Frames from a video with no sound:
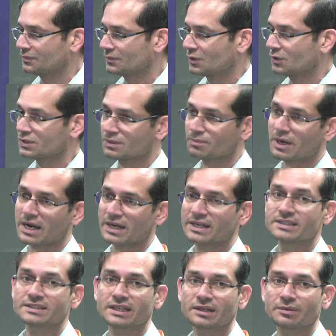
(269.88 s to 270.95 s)
Because the
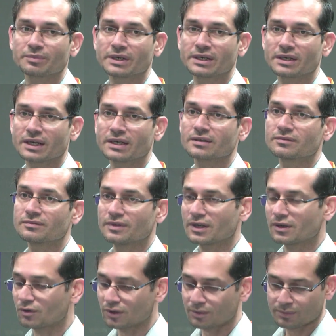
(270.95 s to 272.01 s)
market segment, we
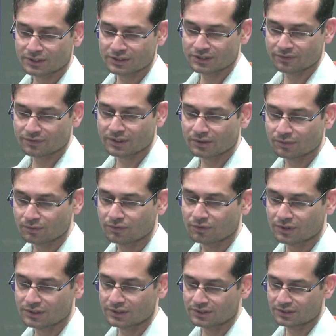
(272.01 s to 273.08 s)
are not much aware of
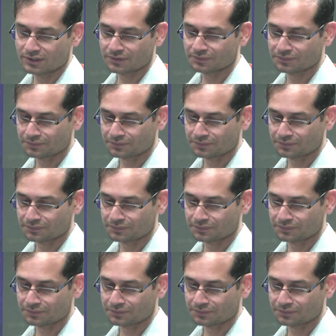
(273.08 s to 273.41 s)
for this thing.